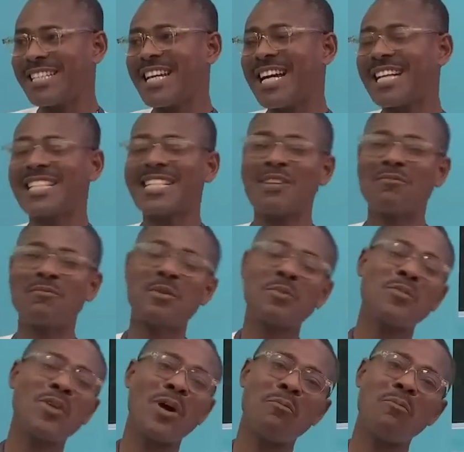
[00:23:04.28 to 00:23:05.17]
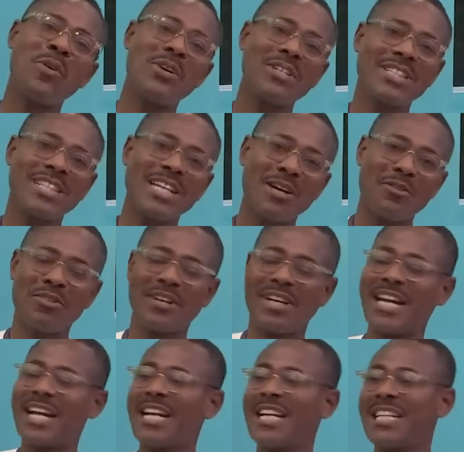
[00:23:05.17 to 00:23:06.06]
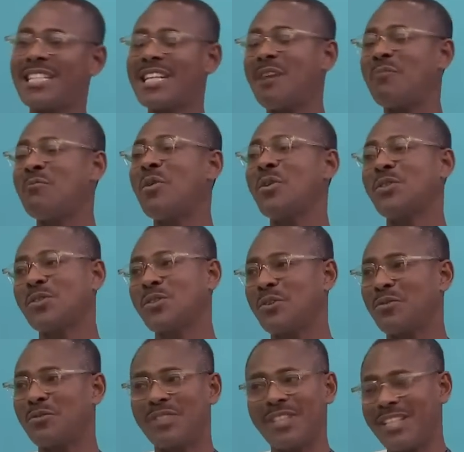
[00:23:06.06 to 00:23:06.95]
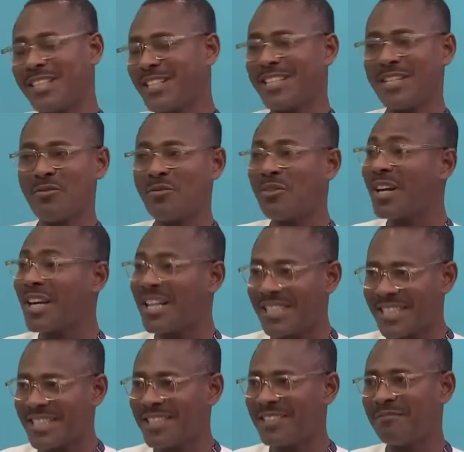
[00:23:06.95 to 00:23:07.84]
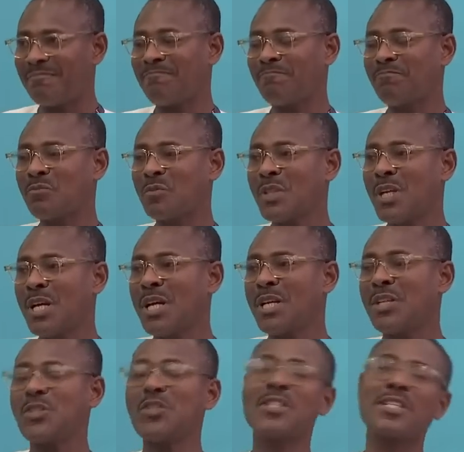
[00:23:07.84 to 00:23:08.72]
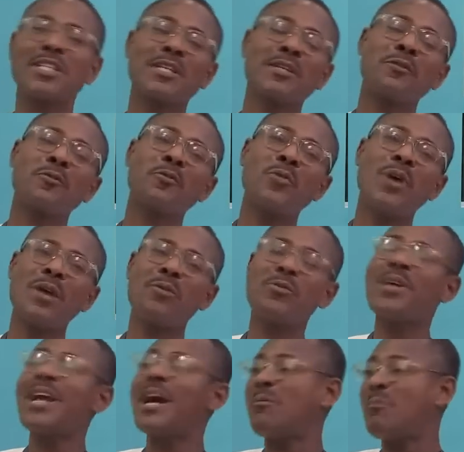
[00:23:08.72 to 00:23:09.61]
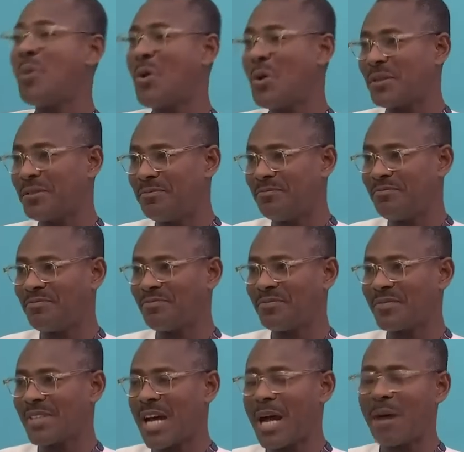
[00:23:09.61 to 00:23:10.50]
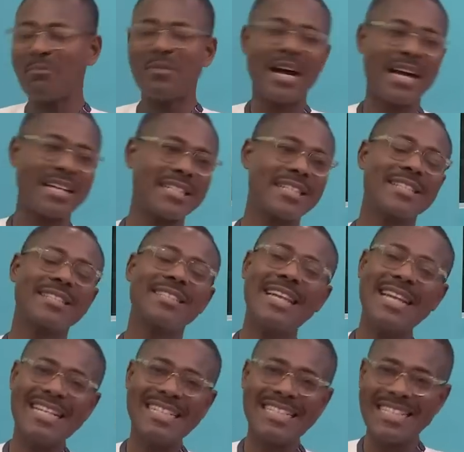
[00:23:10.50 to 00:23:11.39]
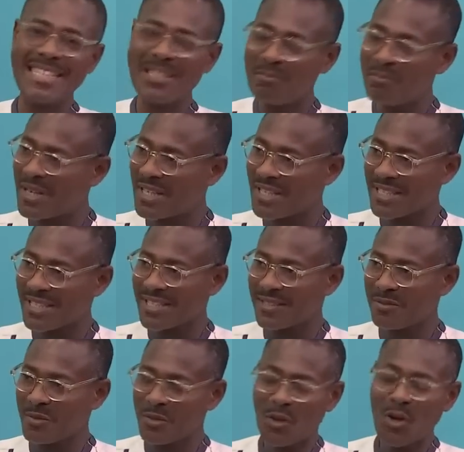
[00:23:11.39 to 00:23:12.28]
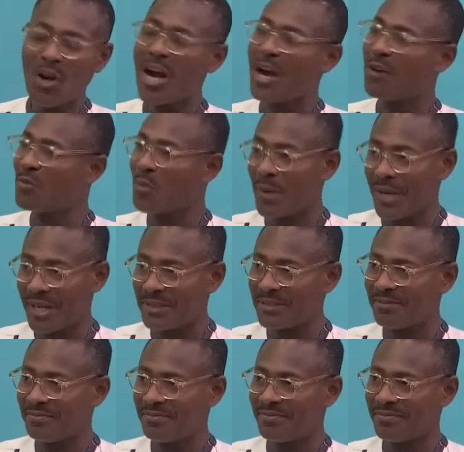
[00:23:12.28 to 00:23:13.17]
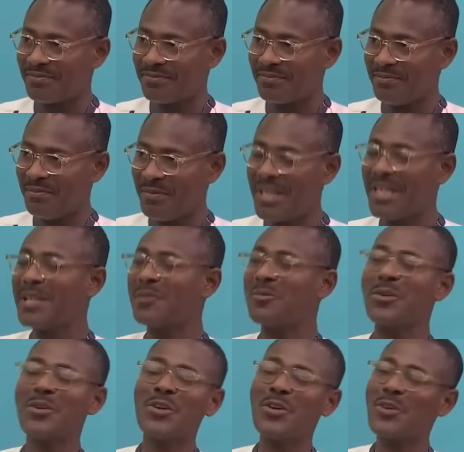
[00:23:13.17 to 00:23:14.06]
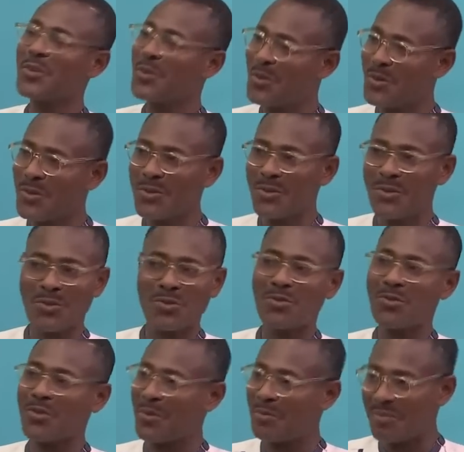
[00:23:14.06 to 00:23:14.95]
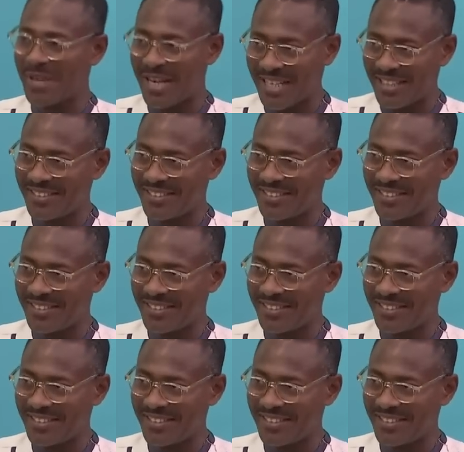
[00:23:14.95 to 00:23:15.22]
that some people are born tough and others are born soft. It's a fallacy. You see, when we are born, up until 18 months, we don't have will, meaning we don't know good from bad.